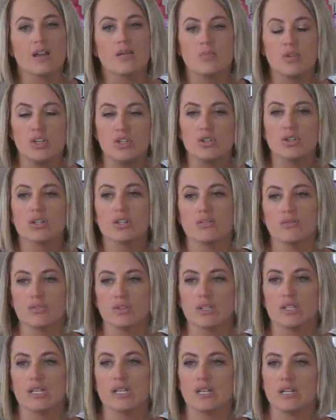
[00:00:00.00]
I mean, you can
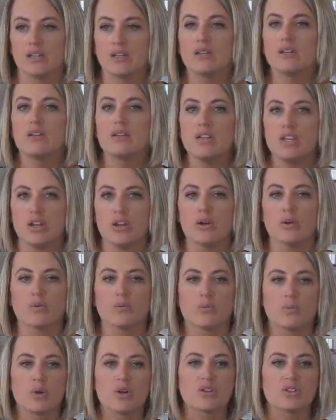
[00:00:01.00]
really, you know,
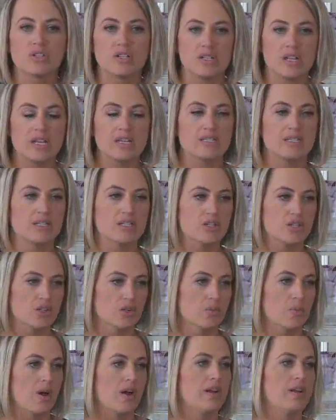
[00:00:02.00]
personalize it to
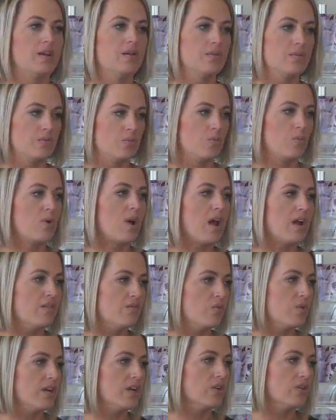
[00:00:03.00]
your body and kind
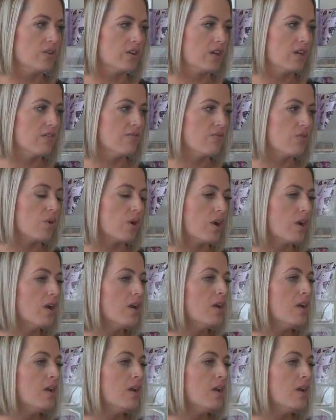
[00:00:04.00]
of what you're looking for.